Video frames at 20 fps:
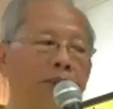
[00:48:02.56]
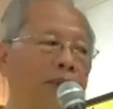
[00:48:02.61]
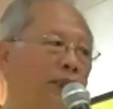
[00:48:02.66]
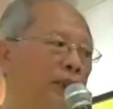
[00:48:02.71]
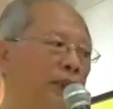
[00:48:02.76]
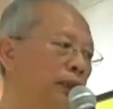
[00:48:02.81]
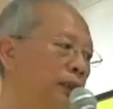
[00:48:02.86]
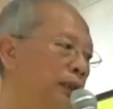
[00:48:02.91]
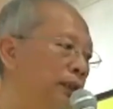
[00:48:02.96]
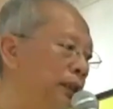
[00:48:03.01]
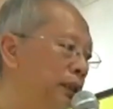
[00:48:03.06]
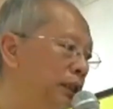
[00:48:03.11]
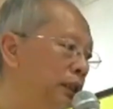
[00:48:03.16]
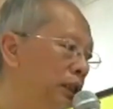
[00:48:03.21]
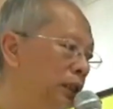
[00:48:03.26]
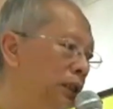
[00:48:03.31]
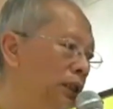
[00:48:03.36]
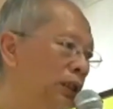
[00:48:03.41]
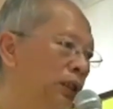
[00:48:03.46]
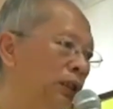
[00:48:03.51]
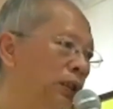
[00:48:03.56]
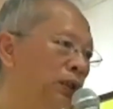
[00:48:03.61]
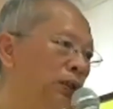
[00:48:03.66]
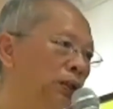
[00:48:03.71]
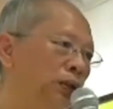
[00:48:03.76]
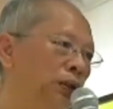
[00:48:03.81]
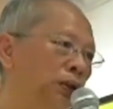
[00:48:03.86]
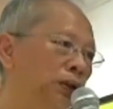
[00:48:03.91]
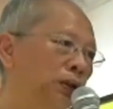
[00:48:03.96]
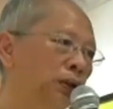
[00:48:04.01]
brings us
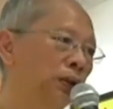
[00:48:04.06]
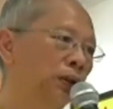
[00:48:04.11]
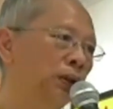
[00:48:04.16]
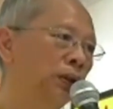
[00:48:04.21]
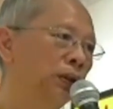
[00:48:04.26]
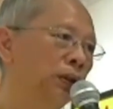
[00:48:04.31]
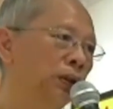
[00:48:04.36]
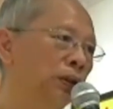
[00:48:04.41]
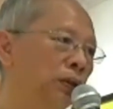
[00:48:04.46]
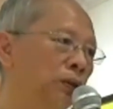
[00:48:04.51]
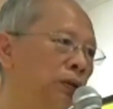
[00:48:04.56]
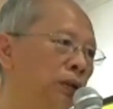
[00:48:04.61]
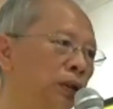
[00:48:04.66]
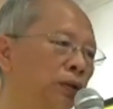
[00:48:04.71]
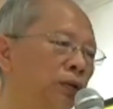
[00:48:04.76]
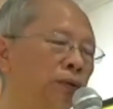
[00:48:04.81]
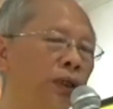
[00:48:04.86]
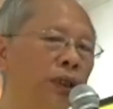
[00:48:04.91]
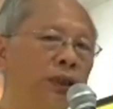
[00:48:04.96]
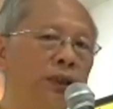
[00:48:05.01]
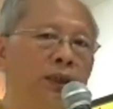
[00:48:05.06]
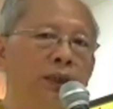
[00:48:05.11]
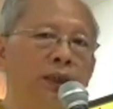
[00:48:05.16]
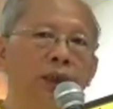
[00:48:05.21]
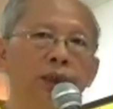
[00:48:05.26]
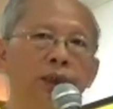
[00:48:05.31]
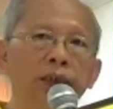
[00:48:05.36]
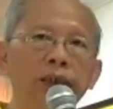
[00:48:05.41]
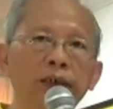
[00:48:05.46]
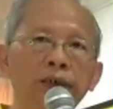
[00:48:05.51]
to the
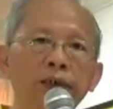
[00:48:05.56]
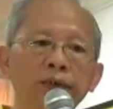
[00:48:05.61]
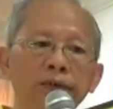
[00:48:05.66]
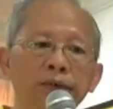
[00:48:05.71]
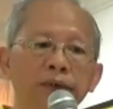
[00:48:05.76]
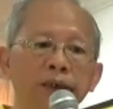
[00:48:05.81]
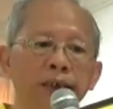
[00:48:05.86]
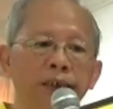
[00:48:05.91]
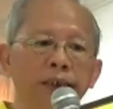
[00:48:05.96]
question of,